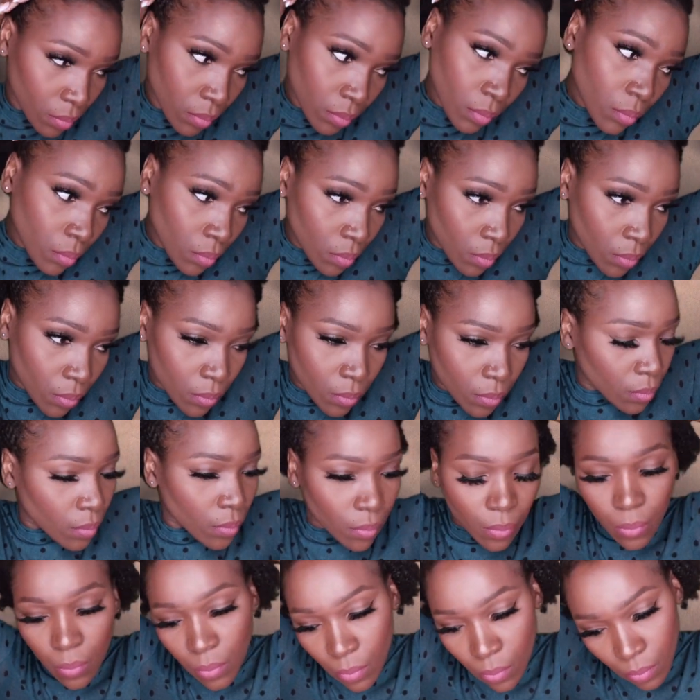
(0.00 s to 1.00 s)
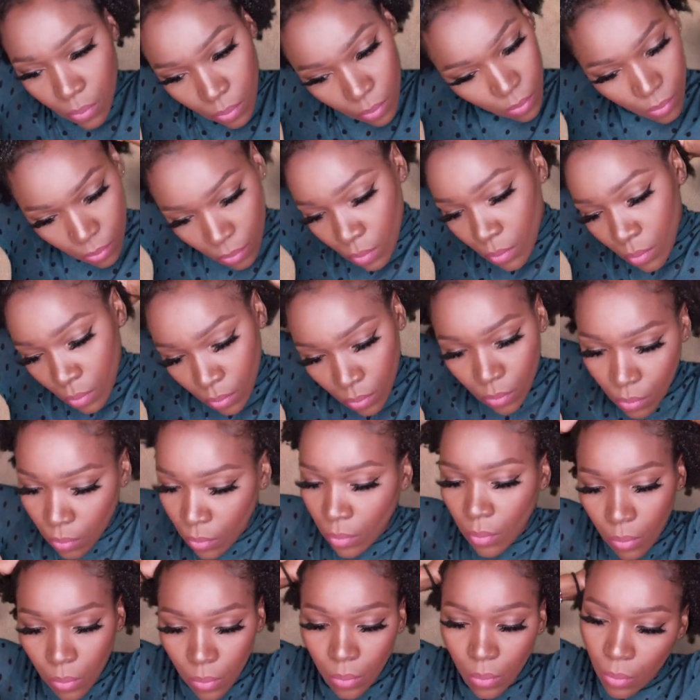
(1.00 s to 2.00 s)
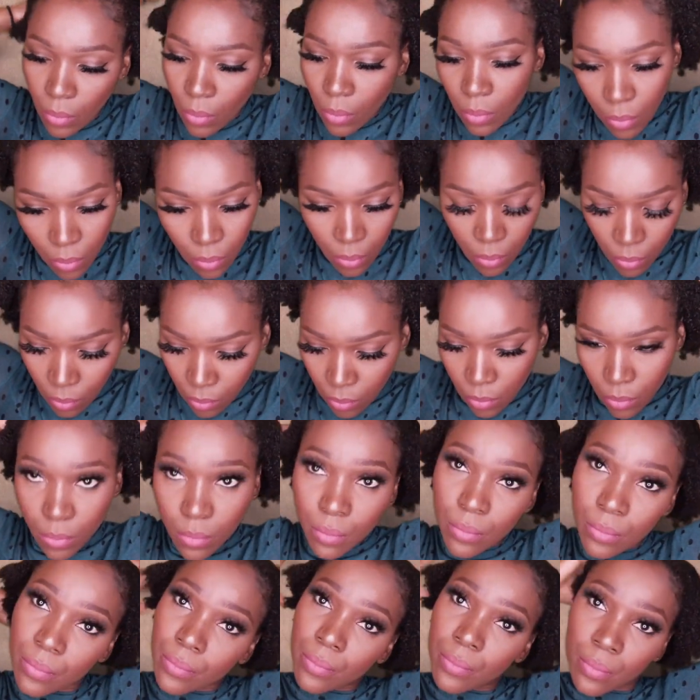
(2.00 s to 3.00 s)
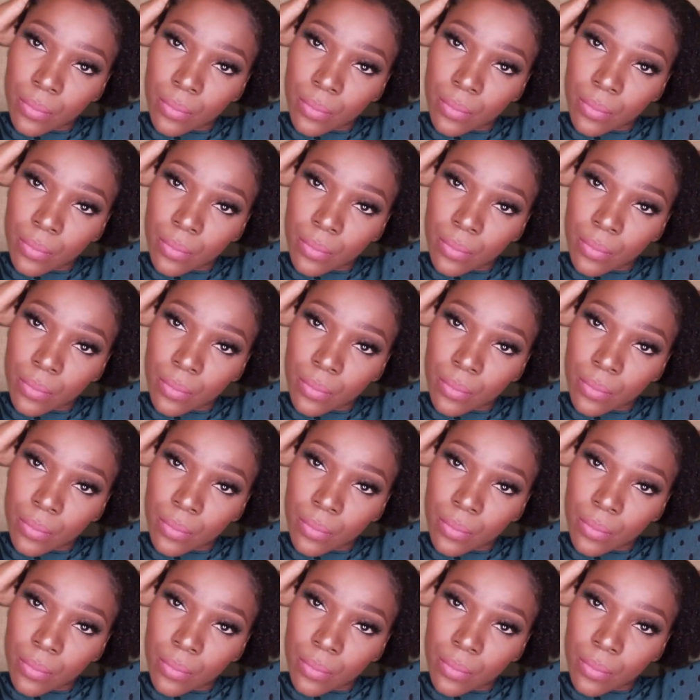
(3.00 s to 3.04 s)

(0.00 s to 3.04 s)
go ahead and apply some Eco Styler gel.